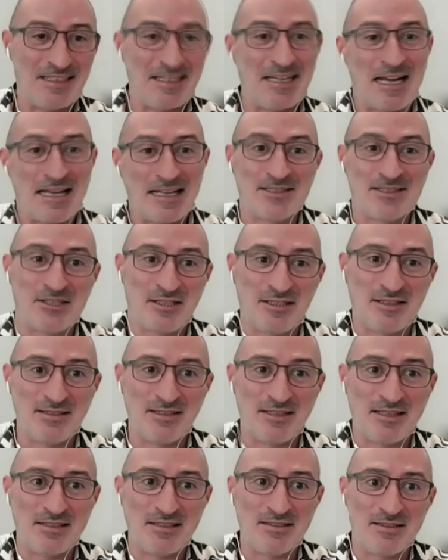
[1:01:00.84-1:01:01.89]
in a nutshell
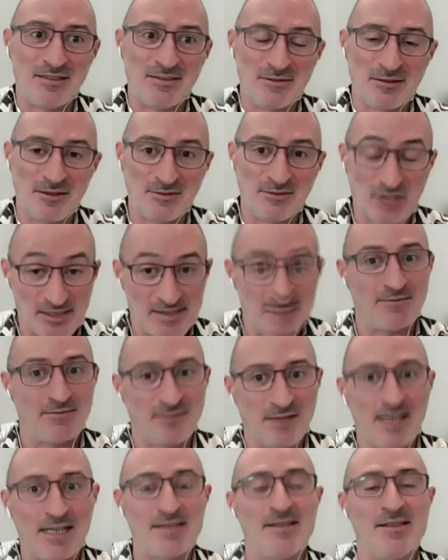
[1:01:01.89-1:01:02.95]
that
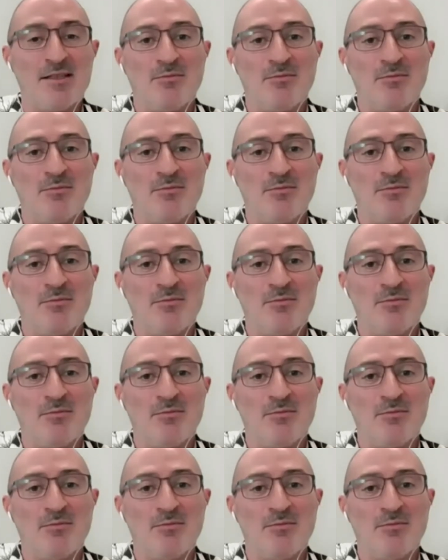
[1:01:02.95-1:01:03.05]
justifies